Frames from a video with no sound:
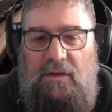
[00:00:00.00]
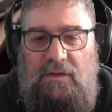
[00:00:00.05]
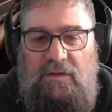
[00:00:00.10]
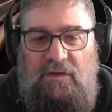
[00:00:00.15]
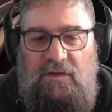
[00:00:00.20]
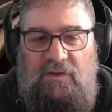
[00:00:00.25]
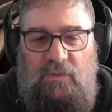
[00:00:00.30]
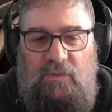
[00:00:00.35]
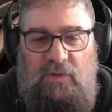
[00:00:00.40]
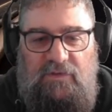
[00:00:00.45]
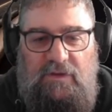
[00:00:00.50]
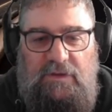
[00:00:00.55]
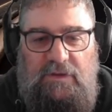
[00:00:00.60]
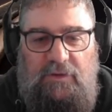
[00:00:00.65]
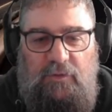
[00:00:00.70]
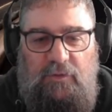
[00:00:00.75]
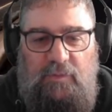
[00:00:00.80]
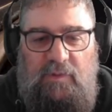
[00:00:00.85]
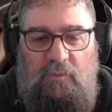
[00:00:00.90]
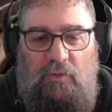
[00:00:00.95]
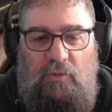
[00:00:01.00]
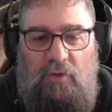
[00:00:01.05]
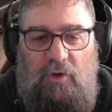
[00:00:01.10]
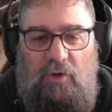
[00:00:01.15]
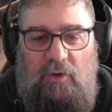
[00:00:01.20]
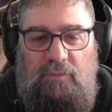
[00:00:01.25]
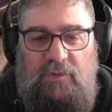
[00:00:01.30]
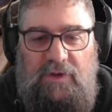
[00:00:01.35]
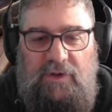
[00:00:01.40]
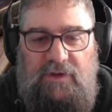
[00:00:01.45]
This one's a little bit more
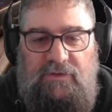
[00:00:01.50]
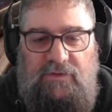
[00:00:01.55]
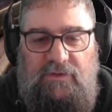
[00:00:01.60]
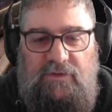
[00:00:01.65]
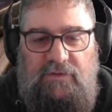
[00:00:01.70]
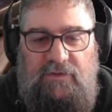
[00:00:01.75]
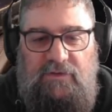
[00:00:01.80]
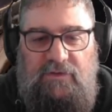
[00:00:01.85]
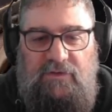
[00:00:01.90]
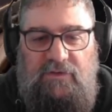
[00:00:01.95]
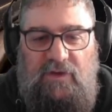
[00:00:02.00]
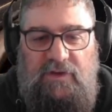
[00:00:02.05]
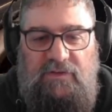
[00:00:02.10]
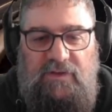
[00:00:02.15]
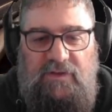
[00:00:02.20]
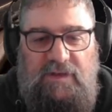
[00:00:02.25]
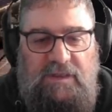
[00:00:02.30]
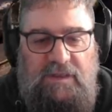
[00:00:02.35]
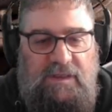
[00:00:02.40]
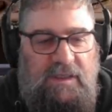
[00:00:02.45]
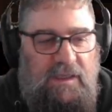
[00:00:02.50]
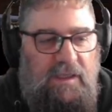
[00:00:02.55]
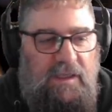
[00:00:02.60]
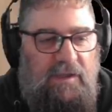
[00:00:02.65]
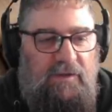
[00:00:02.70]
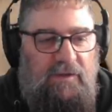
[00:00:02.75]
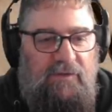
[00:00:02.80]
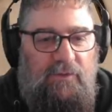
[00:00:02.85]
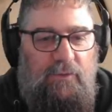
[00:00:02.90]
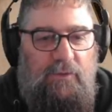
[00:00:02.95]
complex because you're changing
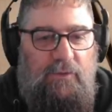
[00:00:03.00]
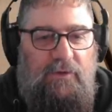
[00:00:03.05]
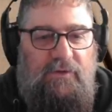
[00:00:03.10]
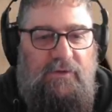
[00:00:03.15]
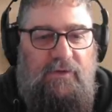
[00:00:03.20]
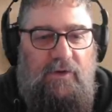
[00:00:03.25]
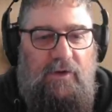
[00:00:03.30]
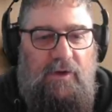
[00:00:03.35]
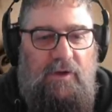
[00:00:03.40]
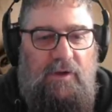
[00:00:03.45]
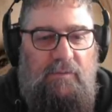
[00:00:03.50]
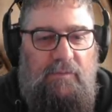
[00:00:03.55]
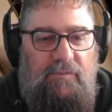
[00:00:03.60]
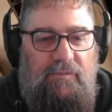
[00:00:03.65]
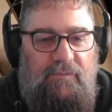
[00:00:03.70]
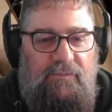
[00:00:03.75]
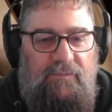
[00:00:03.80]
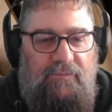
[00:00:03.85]
gears all the time.